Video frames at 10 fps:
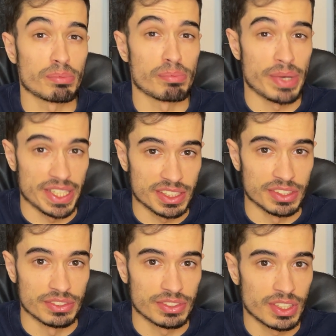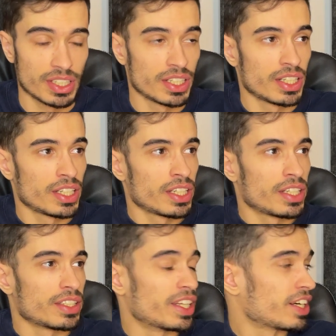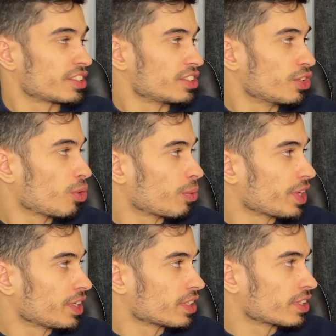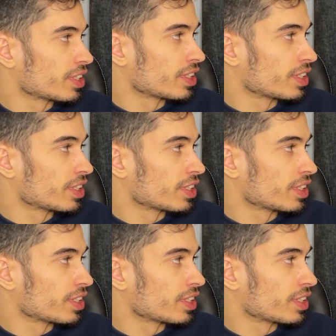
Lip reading: massive. There's no way.